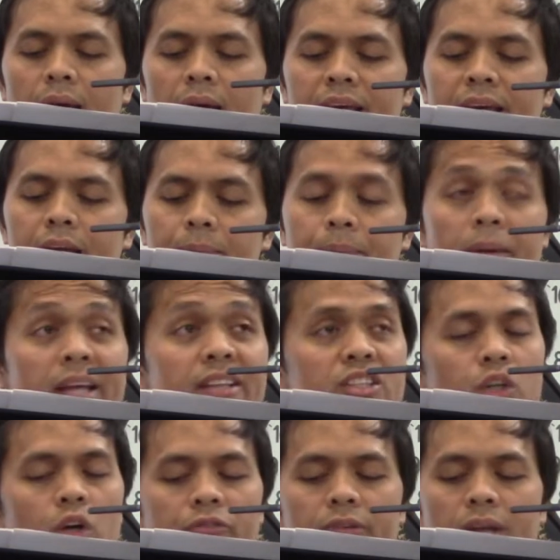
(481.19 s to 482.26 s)
He had
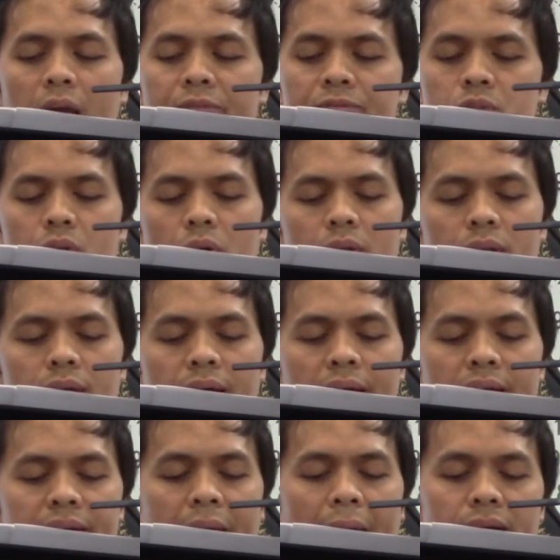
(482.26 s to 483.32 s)
plenty of livestock,
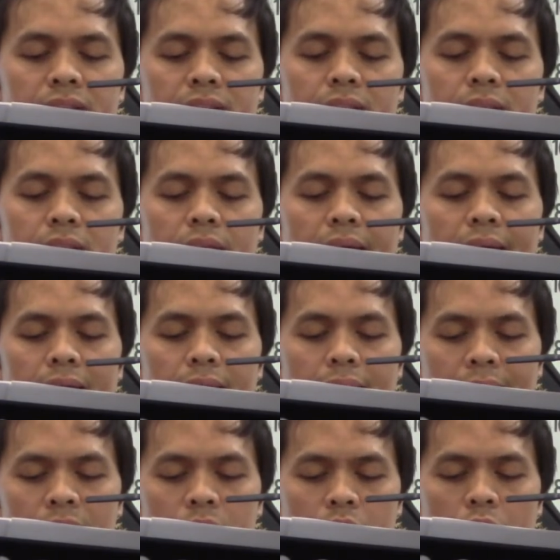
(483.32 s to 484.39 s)
cattle,
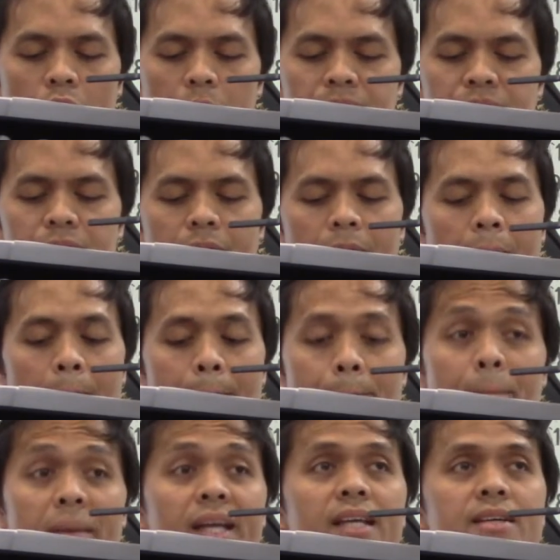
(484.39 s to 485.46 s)
and crops,
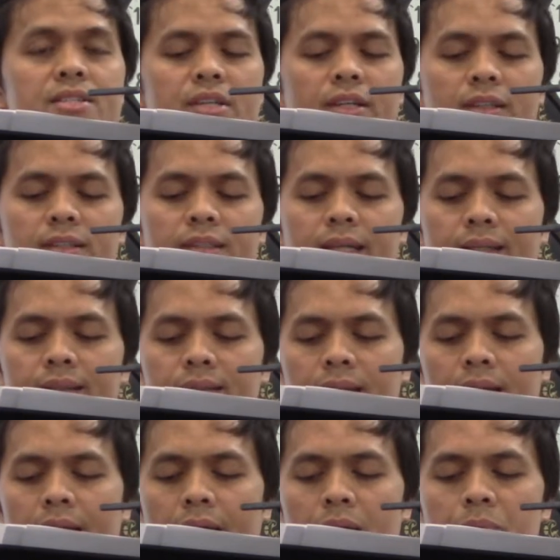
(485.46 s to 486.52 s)
many children,
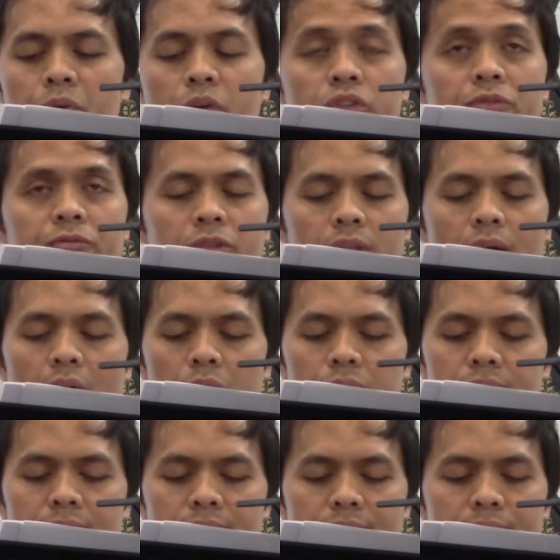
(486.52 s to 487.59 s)
and beautiful
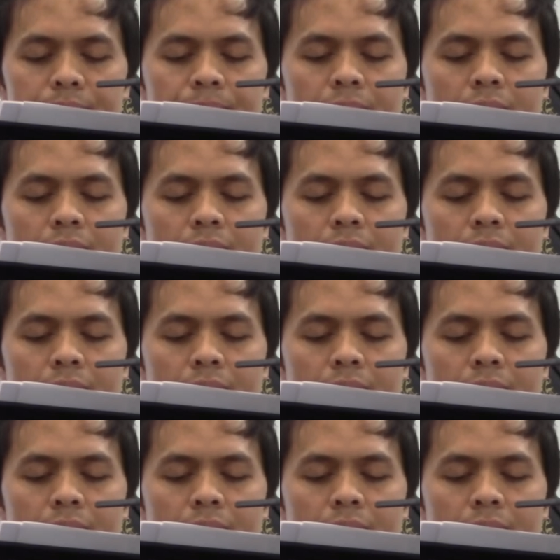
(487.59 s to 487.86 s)
houses.